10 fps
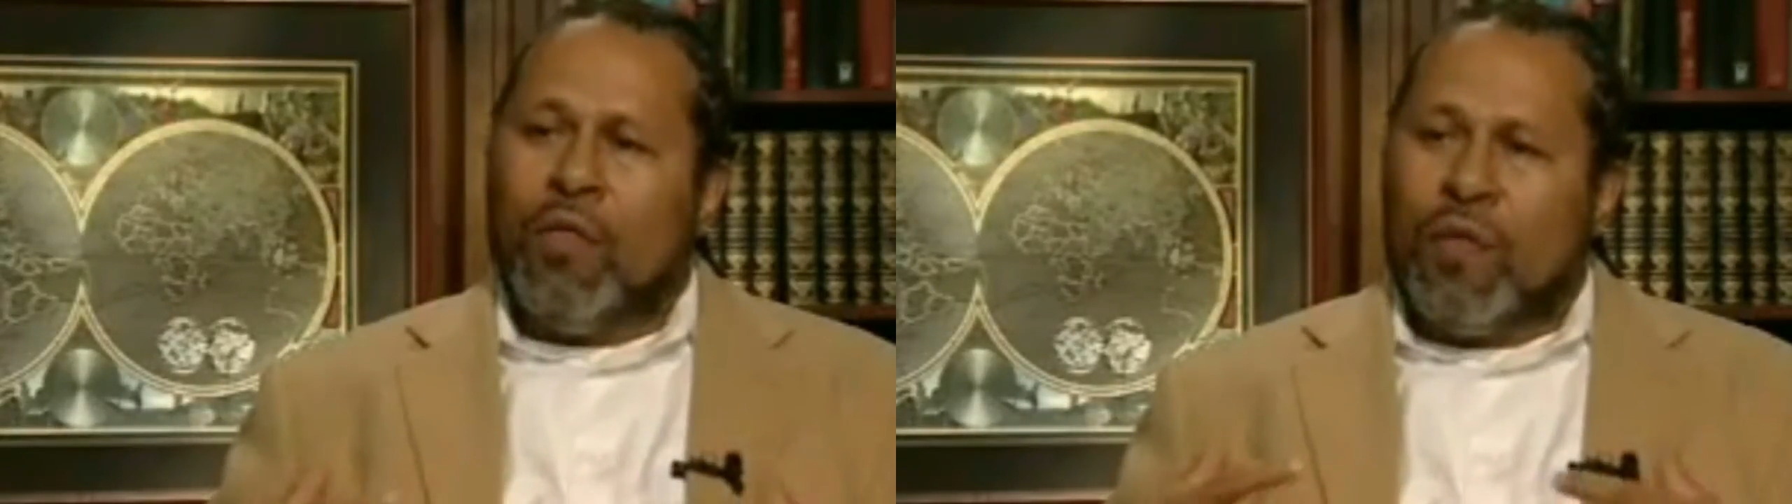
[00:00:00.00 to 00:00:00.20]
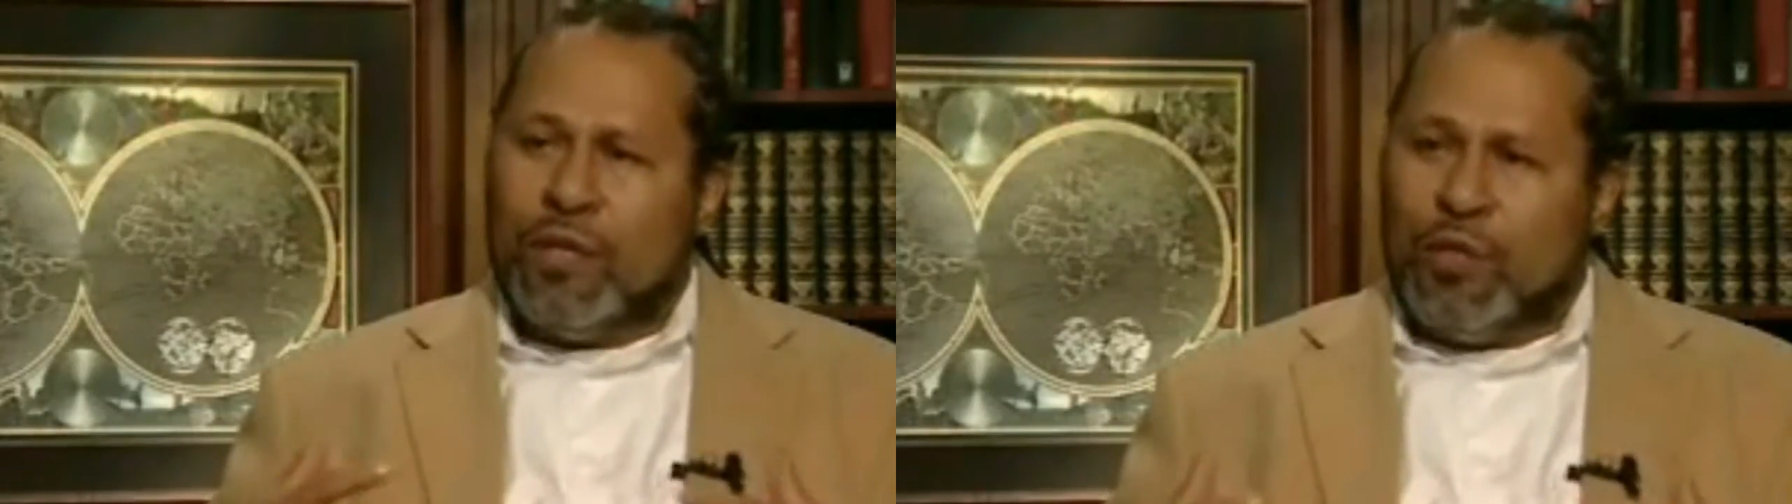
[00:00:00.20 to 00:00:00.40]

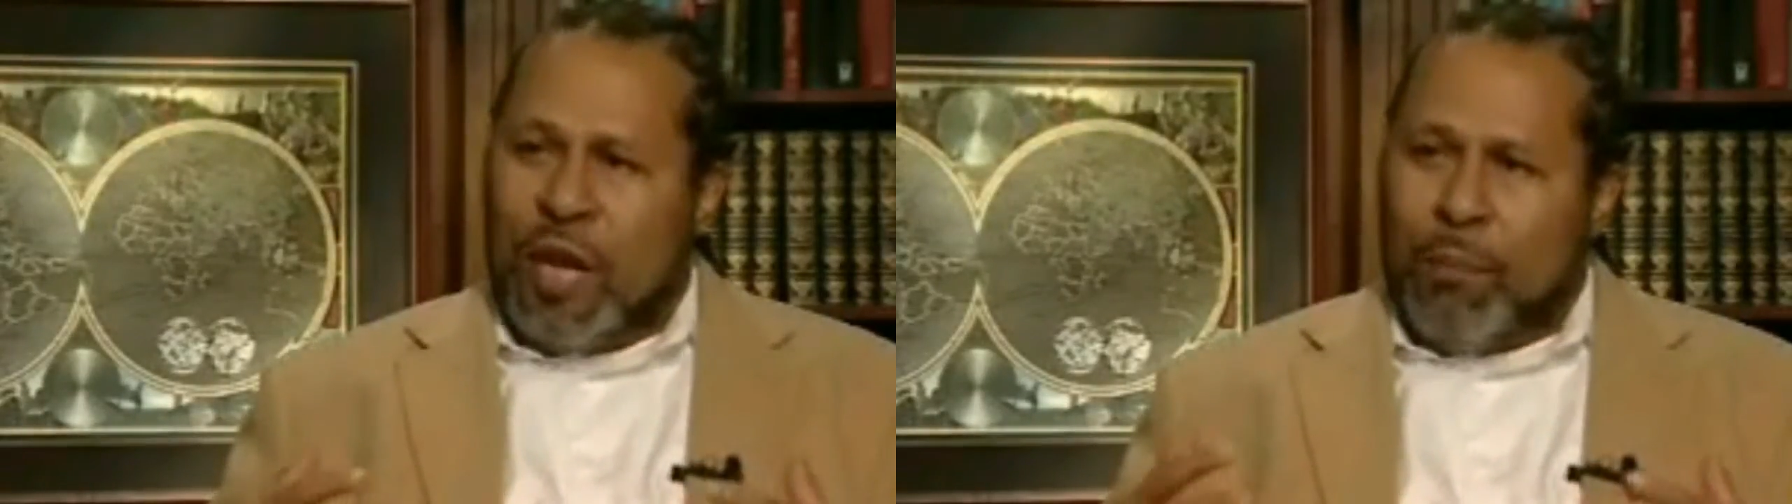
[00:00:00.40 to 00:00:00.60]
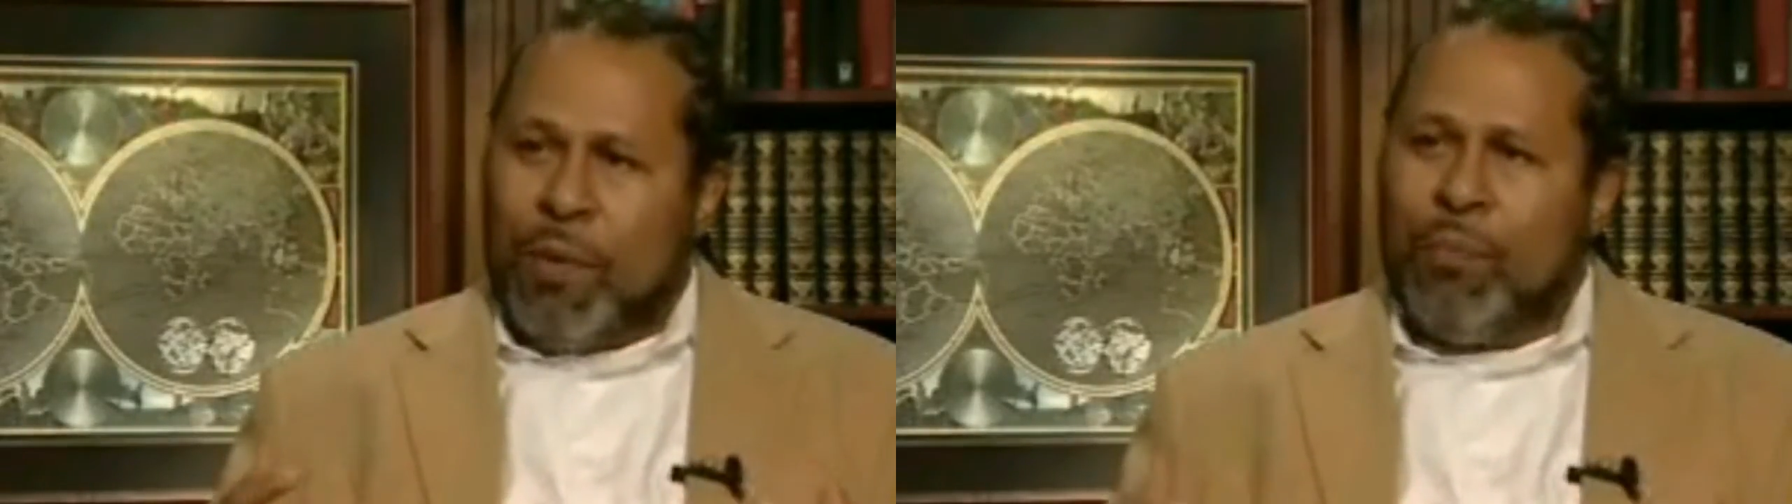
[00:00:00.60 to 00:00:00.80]
This
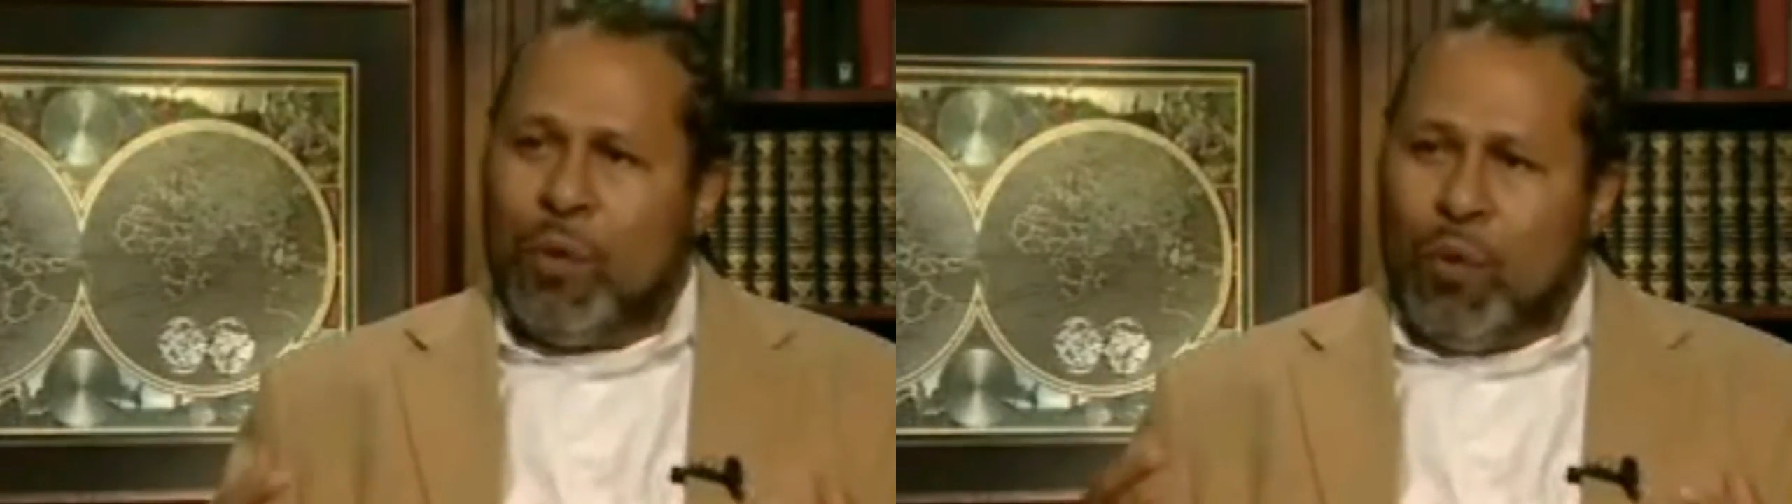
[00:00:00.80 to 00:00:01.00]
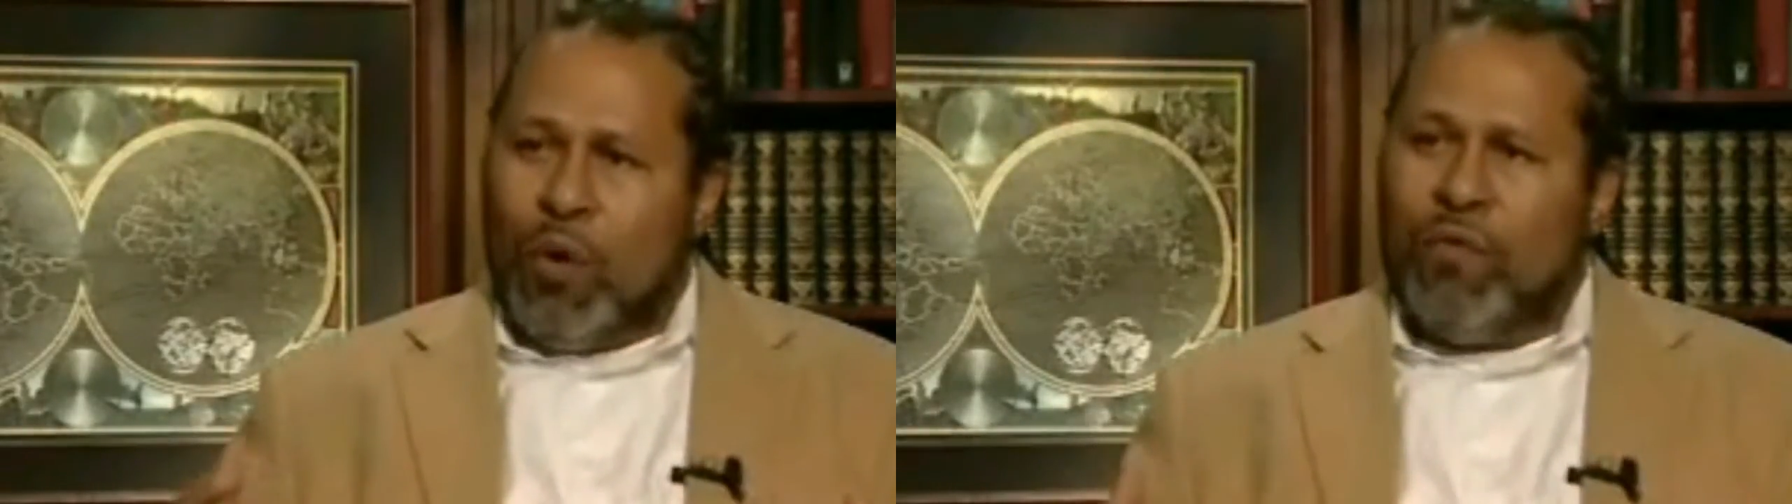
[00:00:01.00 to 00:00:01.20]
separate bureau